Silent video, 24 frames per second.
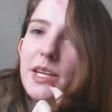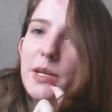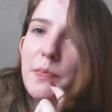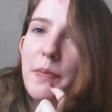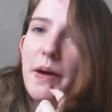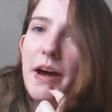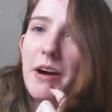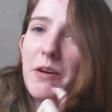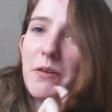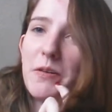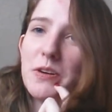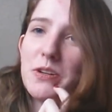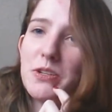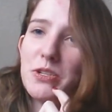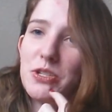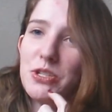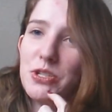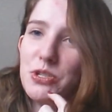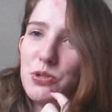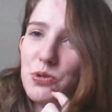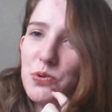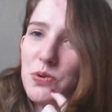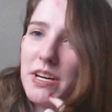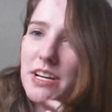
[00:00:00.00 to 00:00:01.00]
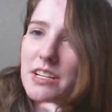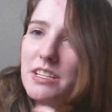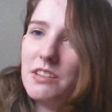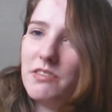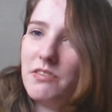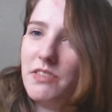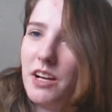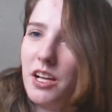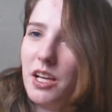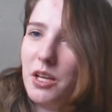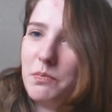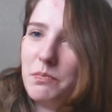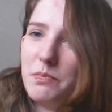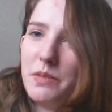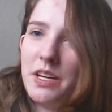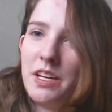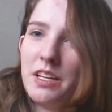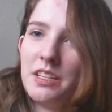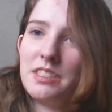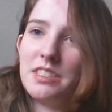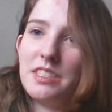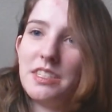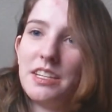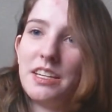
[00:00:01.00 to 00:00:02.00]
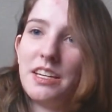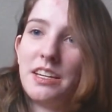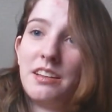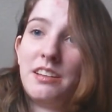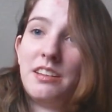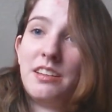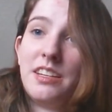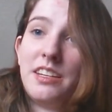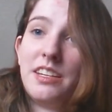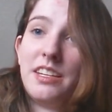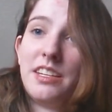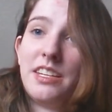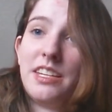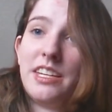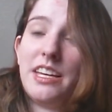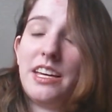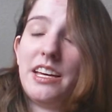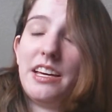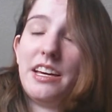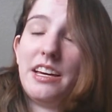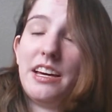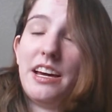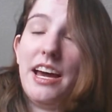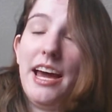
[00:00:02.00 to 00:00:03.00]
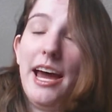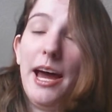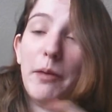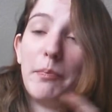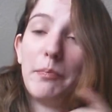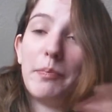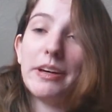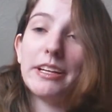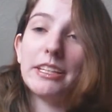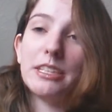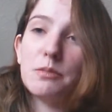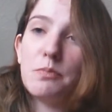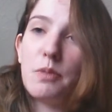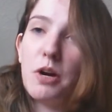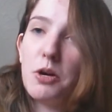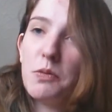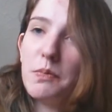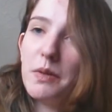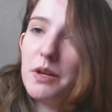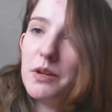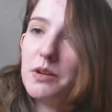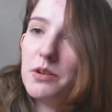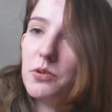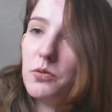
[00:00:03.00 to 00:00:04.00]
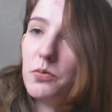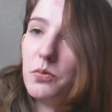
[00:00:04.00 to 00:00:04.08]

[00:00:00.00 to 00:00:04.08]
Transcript: the powers do get development in the epic department,